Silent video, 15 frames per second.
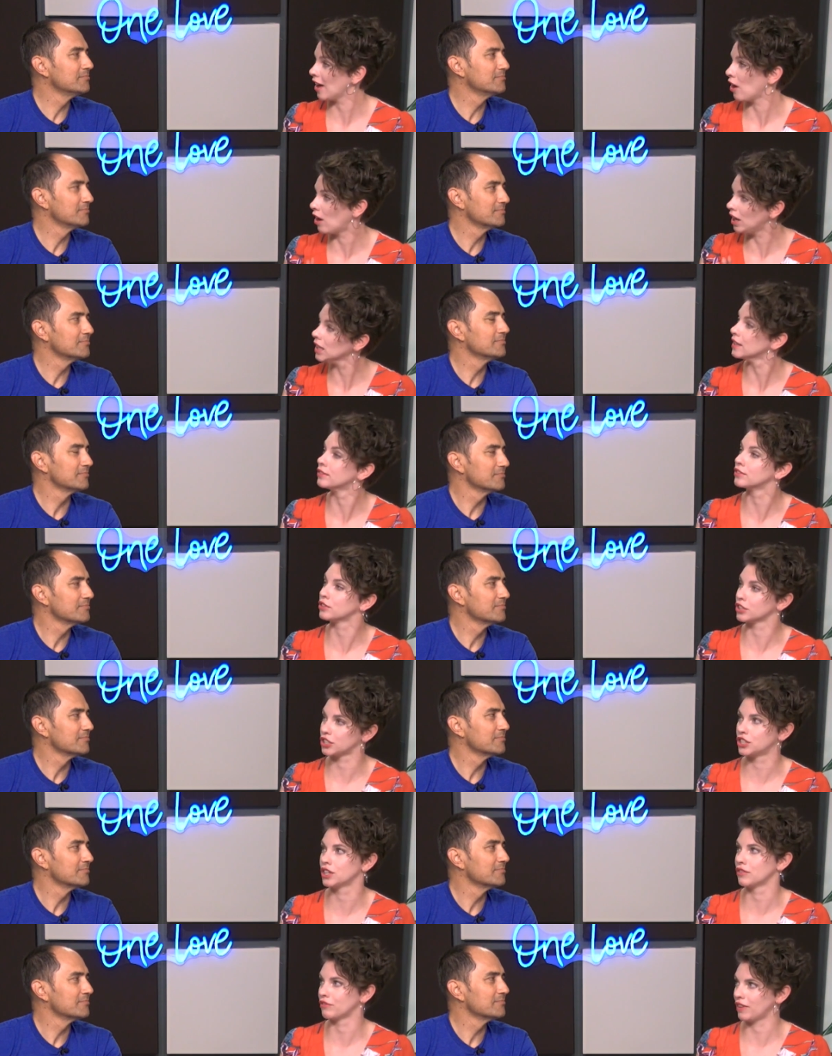Speaker 1: all of
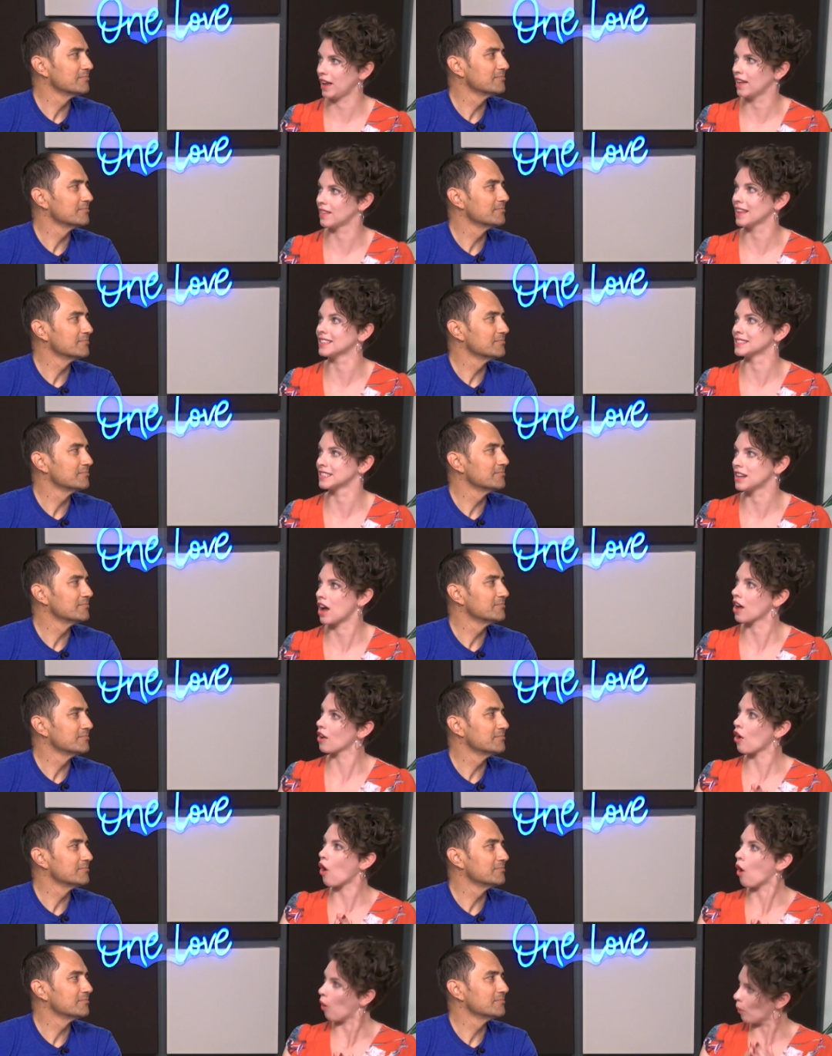christian faith is not
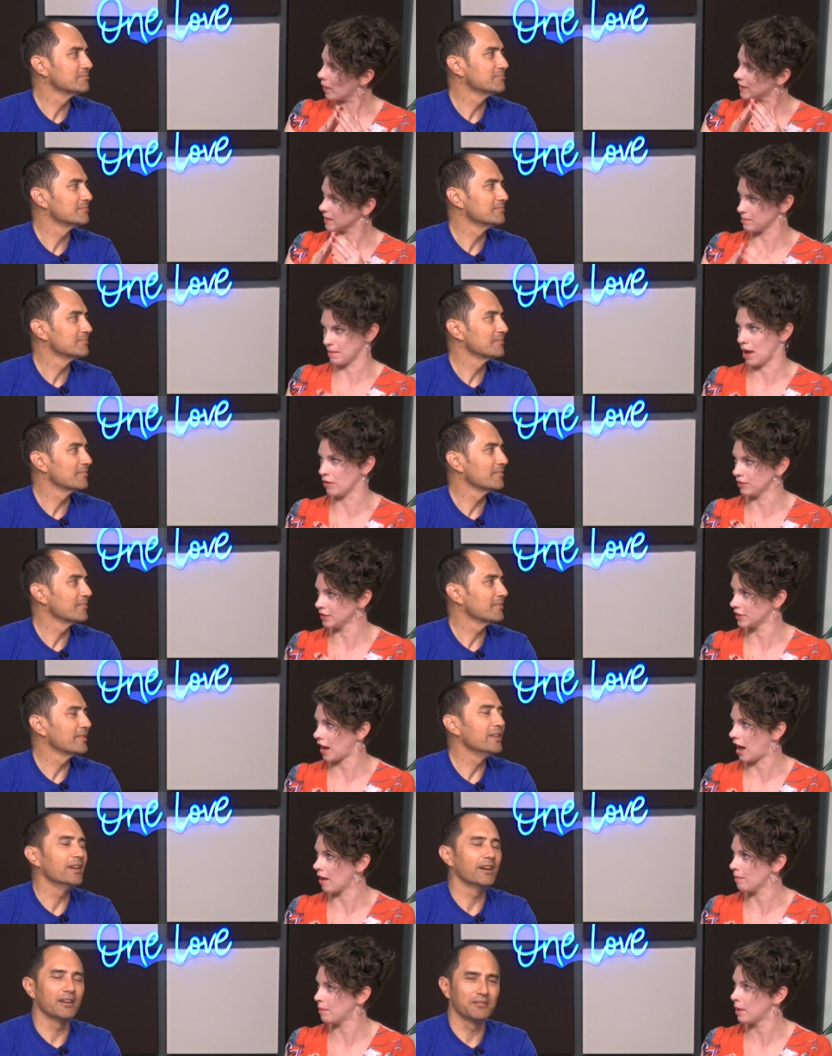always a
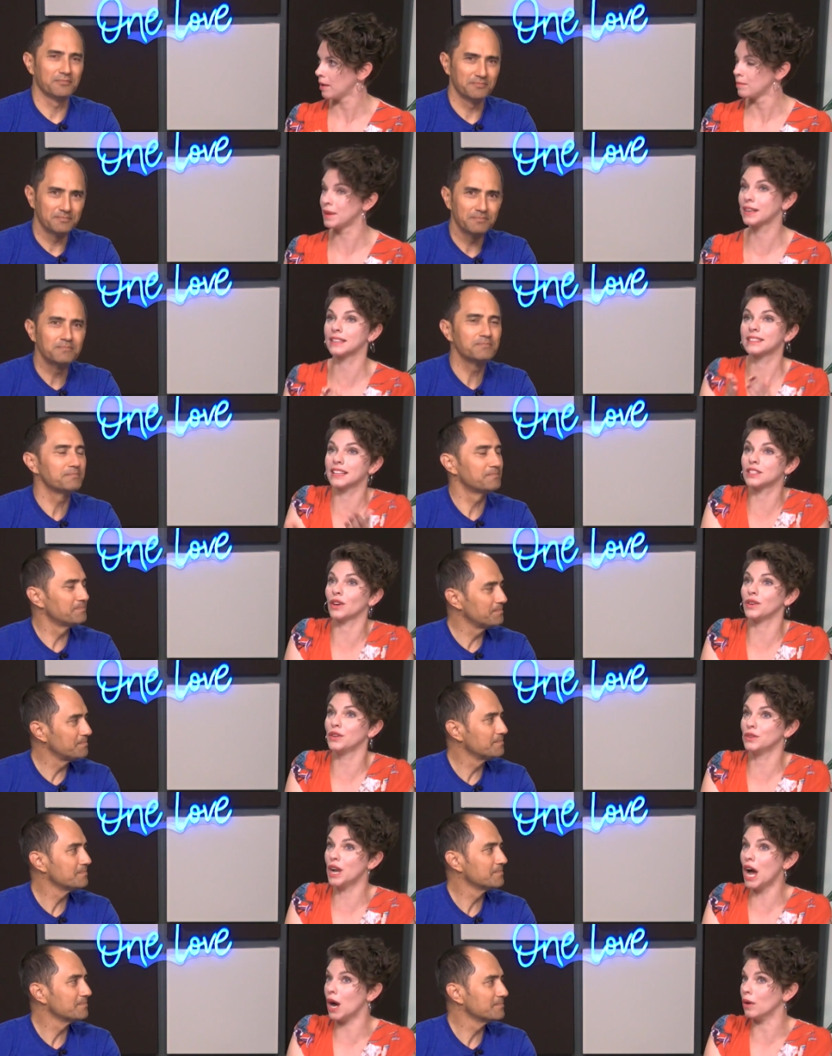mountaintop yeah. because that's all
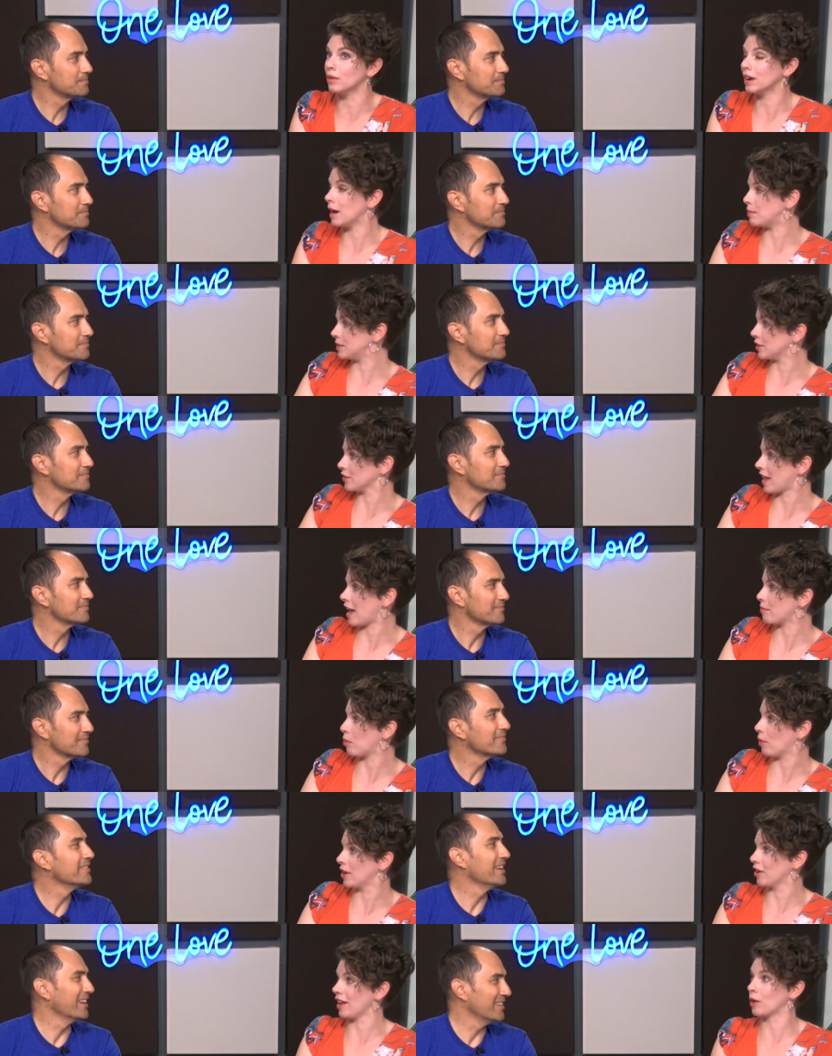you know up until that
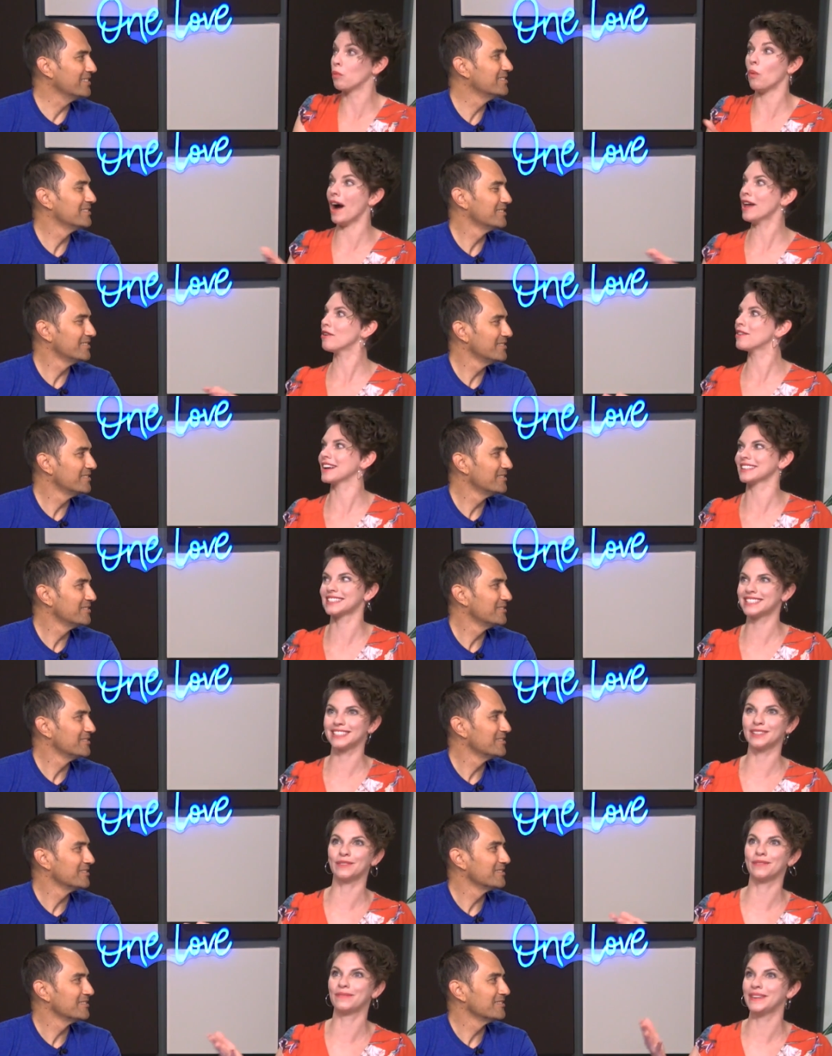point yeah. like why don't i
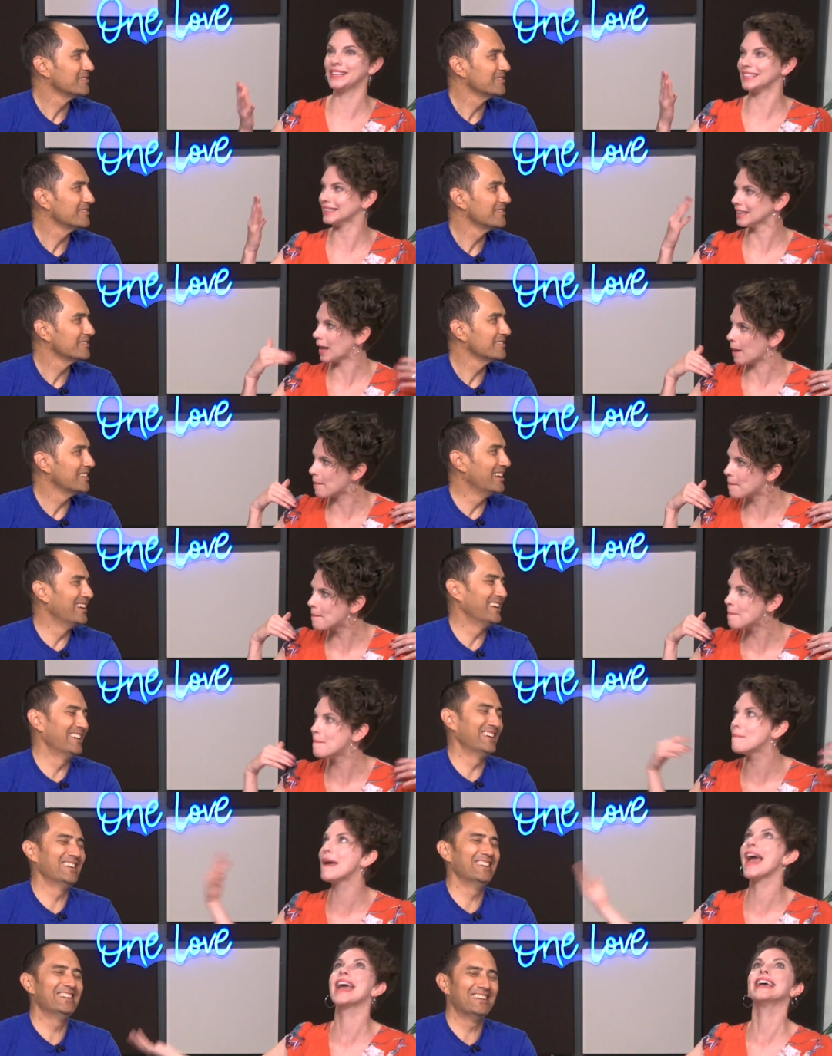still feel
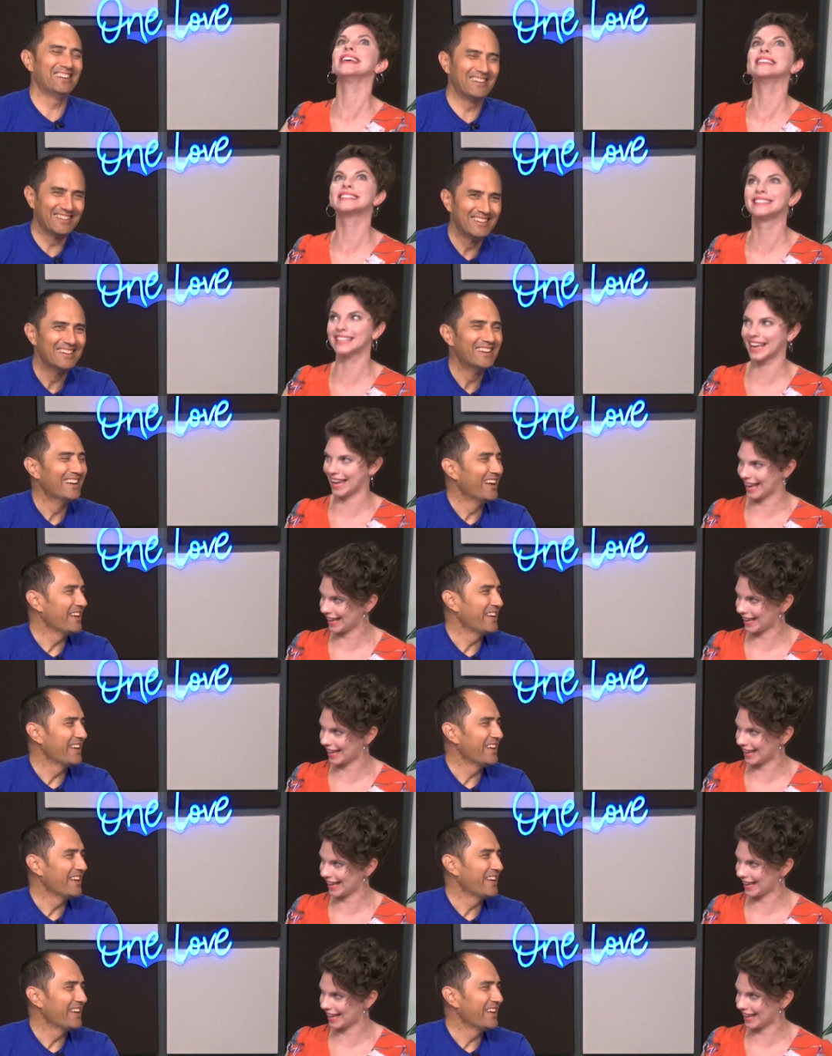amazing